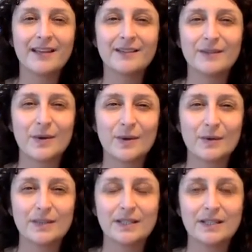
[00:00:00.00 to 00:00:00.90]

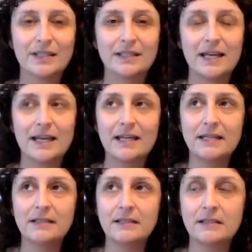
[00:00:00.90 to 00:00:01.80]
So
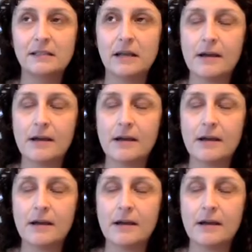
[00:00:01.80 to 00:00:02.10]
today's